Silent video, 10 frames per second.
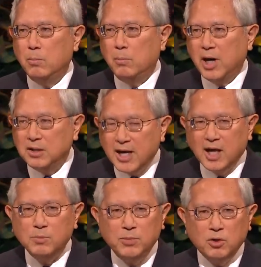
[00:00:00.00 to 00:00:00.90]
my dad
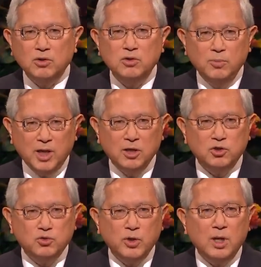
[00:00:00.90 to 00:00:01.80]
appeared to me in a
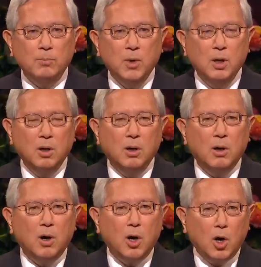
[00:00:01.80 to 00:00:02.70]
dream,
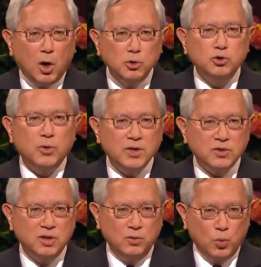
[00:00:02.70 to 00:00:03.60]
all
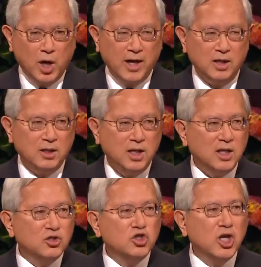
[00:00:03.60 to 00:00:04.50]
dressed in white. He
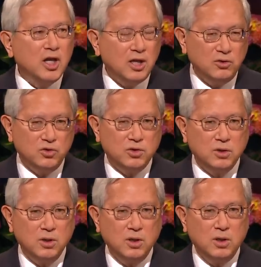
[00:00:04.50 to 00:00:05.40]
had changed
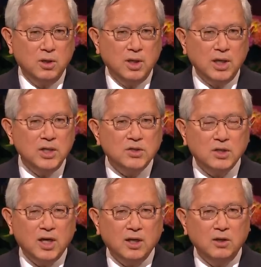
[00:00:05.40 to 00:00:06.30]
he
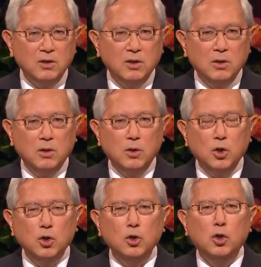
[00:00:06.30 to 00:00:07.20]
said,
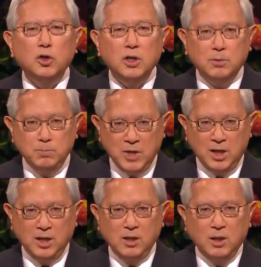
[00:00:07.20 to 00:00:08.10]
Look at
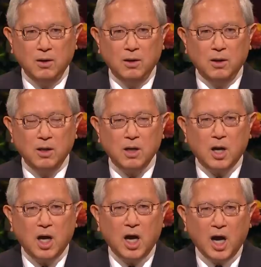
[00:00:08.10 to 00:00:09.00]
me.
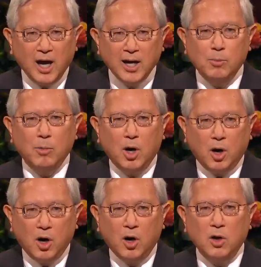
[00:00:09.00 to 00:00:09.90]
I am
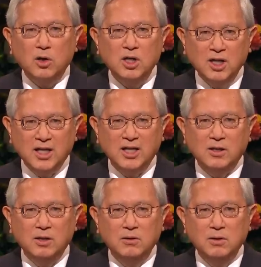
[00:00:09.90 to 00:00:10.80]
all clean.
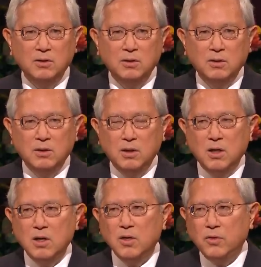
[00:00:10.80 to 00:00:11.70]

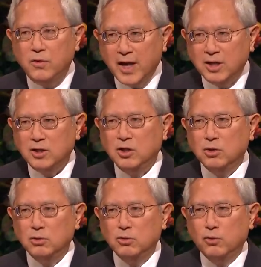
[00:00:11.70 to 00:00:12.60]
Thank
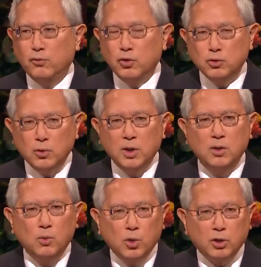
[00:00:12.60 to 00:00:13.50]
you for doing
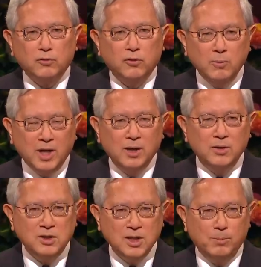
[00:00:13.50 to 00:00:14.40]
the work for me in
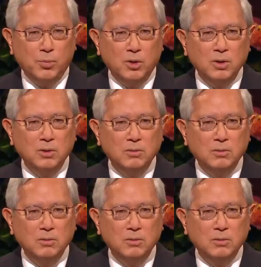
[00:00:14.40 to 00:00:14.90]
the temple.